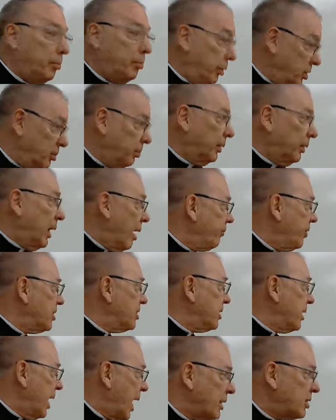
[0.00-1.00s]
Principal
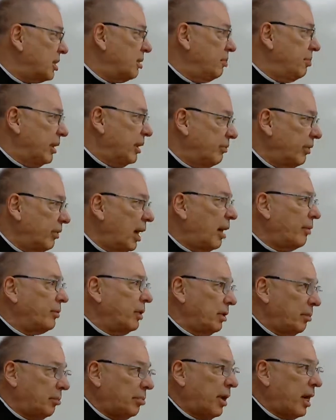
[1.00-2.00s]
obviously has to be involved in the